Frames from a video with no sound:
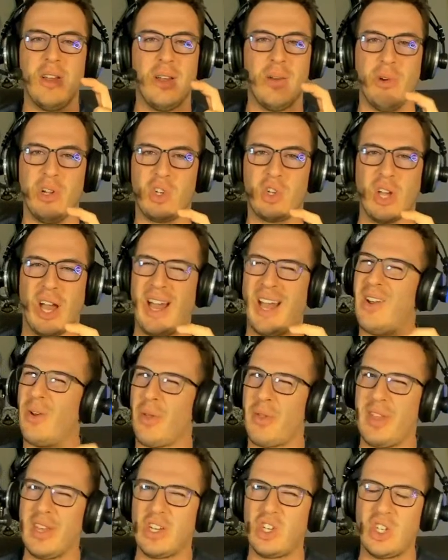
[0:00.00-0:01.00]
which I
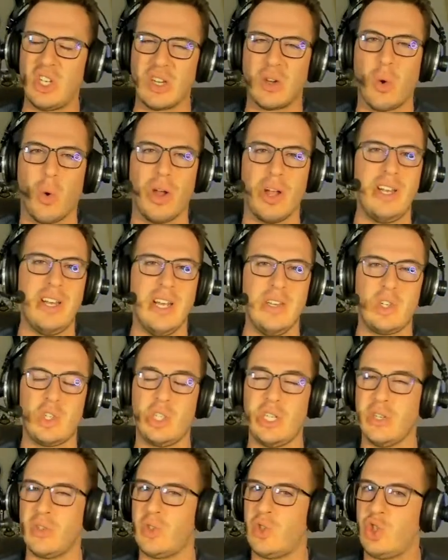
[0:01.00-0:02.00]
don't think she quite is,
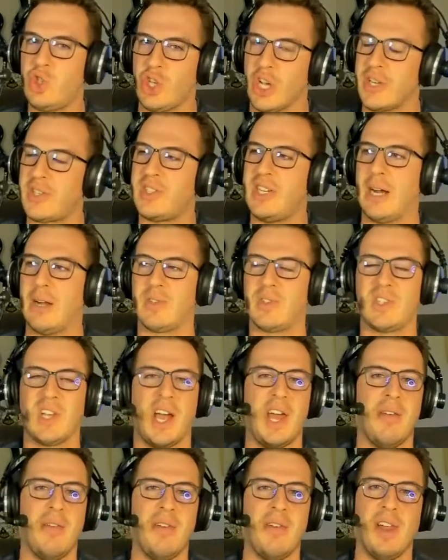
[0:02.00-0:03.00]
she is just
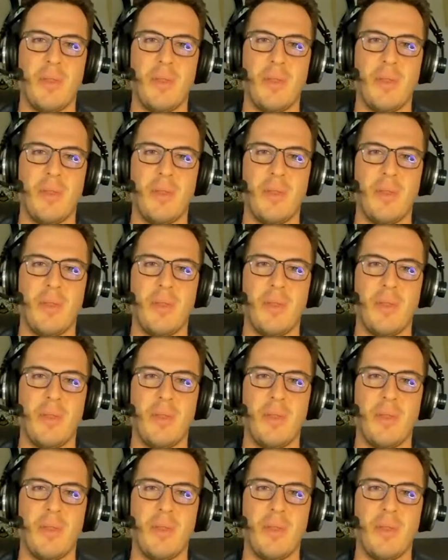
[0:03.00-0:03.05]
outside of it.